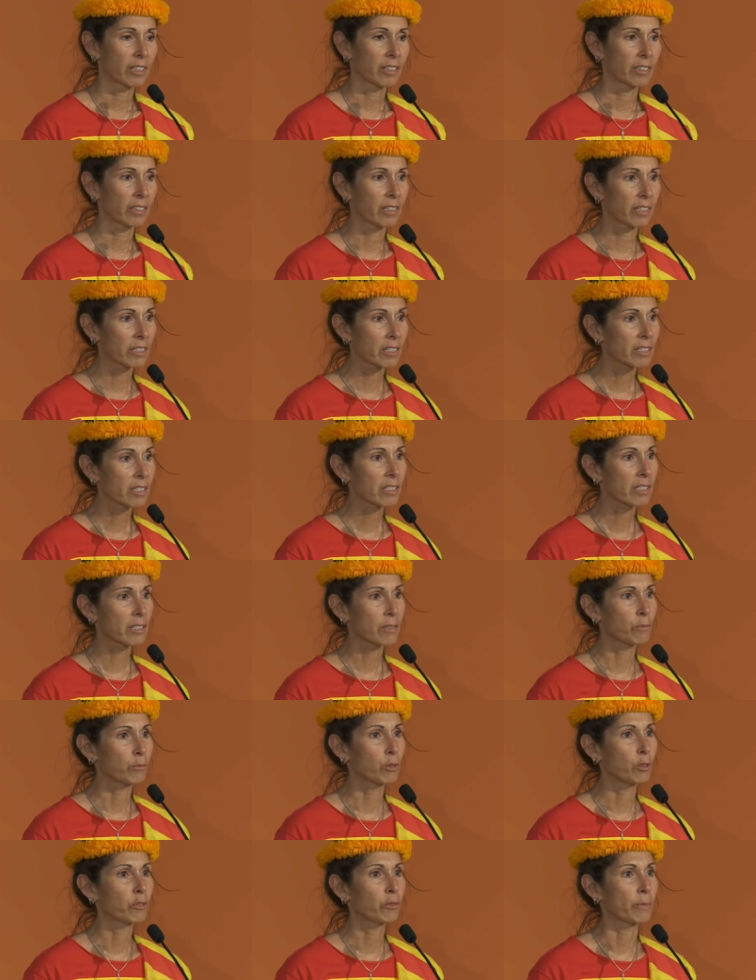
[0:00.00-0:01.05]
This
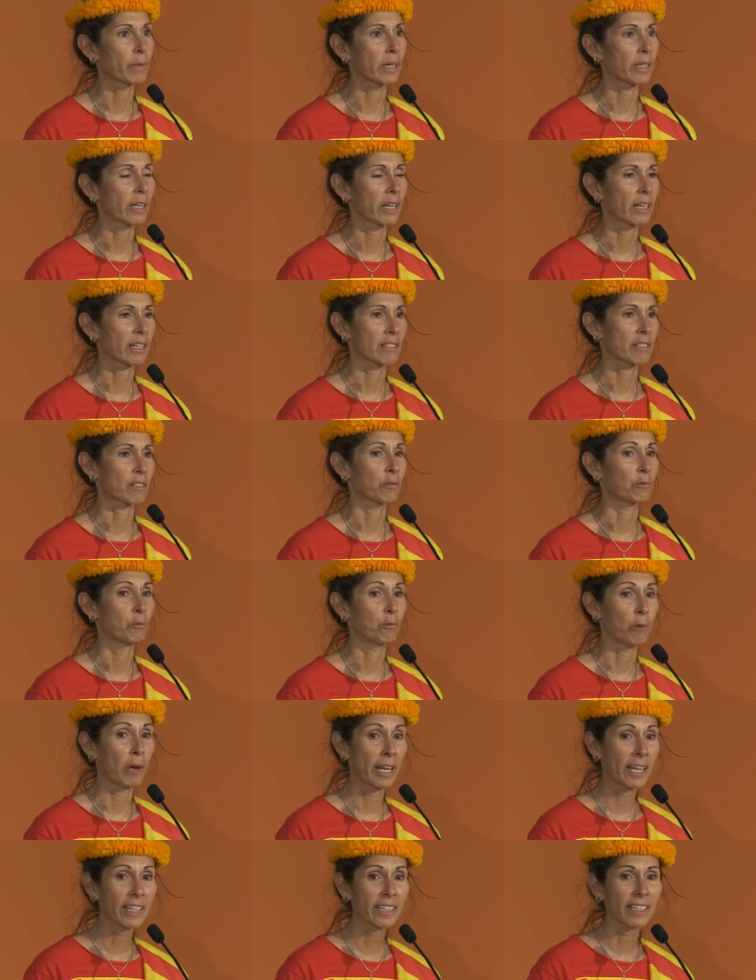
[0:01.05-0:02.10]
movement has
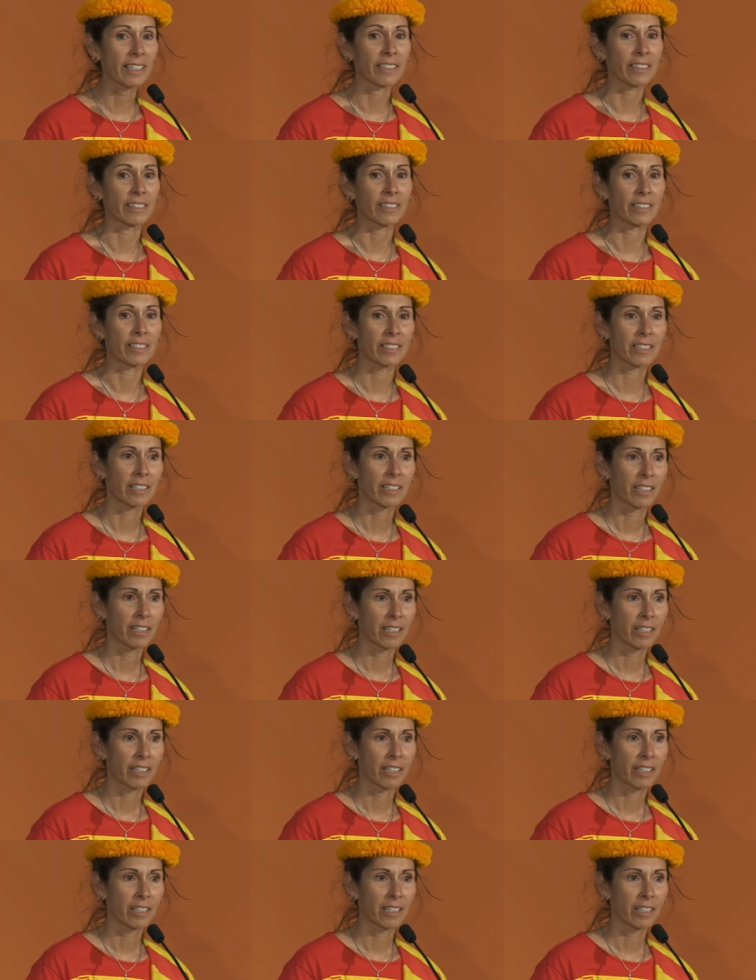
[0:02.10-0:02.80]
awakened